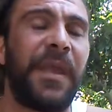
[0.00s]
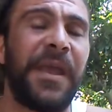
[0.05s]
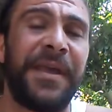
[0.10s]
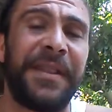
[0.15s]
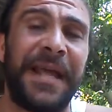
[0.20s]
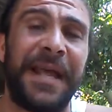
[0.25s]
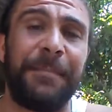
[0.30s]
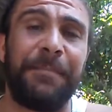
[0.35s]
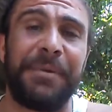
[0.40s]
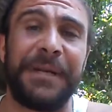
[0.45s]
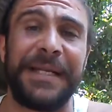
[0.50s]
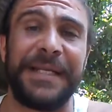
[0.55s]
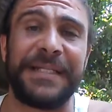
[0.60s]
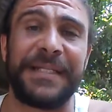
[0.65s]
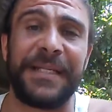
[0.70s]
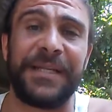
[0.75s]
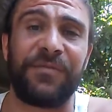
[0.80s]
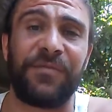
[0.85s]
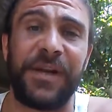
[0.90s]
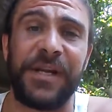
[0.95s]
and that
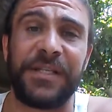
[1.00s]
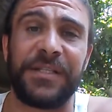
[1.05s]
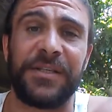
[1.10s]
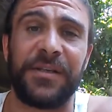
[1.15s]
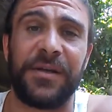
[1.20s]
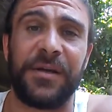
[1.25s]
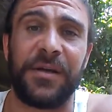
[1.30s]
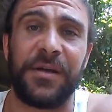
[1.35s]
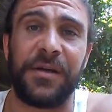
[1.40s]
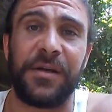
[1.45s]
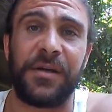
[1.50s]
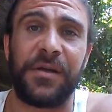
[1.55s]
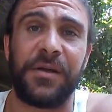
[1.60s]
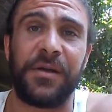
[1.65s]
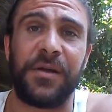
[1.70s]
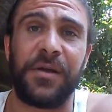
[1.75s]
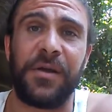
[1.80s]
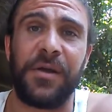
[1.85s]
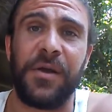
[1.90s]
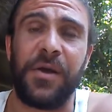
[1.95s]
bleeds in right into
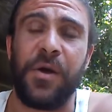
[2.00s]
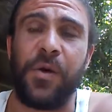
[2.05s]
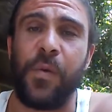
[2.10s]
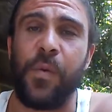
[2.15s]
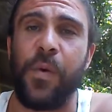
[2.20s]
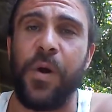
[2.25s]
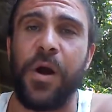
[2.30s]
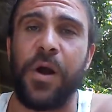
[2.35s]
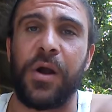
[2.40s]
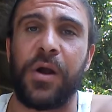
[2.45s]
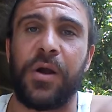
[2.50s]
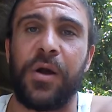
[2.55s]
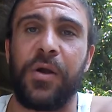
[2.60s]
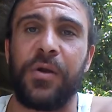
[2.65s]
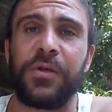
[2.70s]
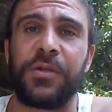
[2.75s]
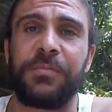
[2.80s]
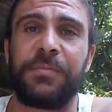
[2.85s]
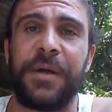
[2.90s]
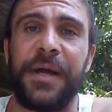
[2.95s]
Juan
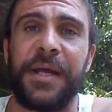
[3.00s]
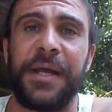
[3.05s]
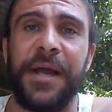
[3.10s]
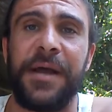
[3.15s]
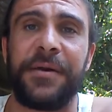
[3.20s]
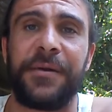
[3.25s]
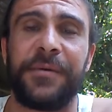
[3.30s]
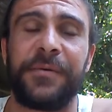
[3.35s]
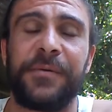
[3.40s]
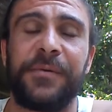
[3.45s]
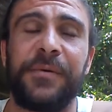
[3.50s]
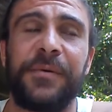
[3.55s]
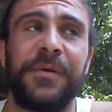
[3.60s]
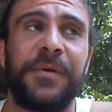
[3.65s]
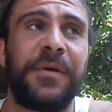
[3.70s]
Carlos Payano.